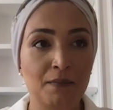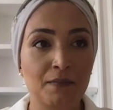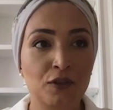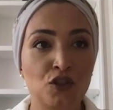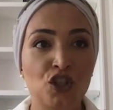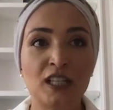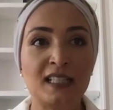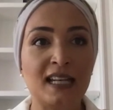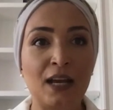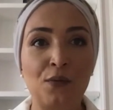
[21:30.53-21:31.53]

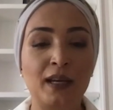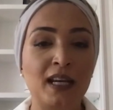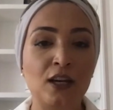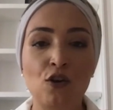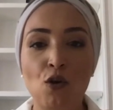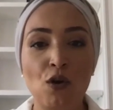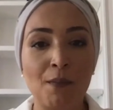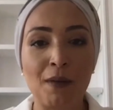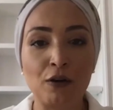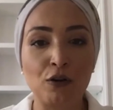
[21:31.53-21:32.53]
Just like we didn't know
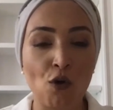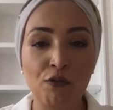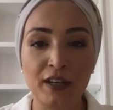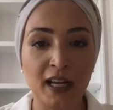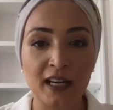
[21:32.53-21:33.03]
about COVID